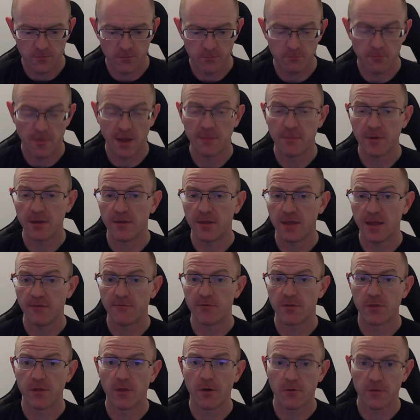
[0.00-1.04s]
maybe
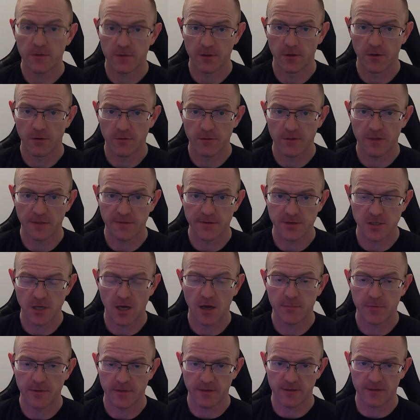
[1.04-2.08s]
even those notes at the
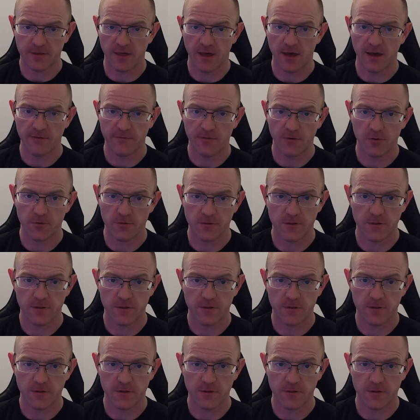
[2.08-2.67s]
top of the staff are